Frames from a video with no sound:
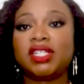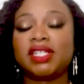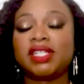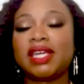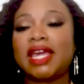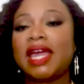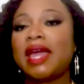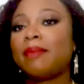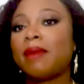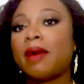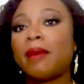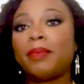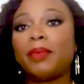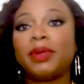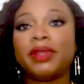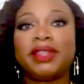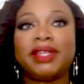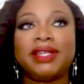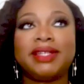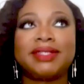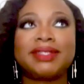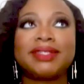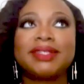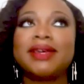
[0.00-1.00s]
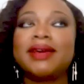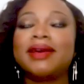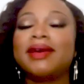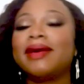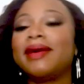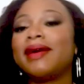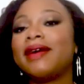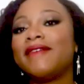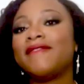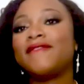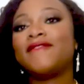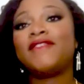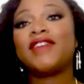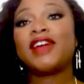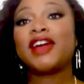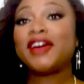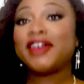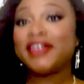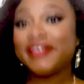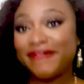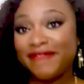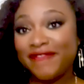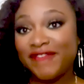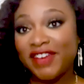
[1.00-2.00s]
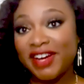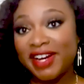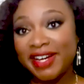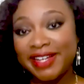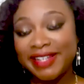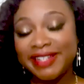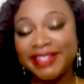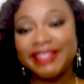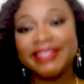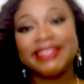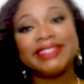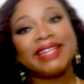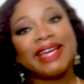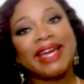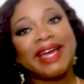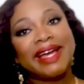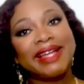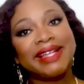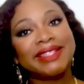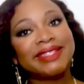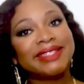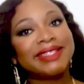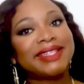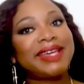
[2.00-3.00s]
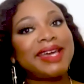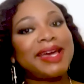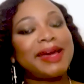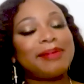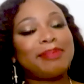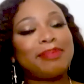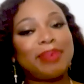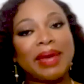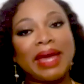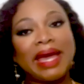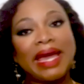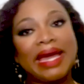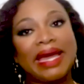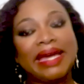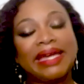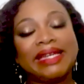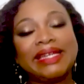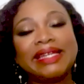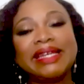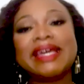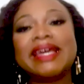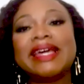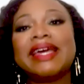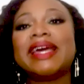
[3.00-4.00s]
came up with this very fun dance campaign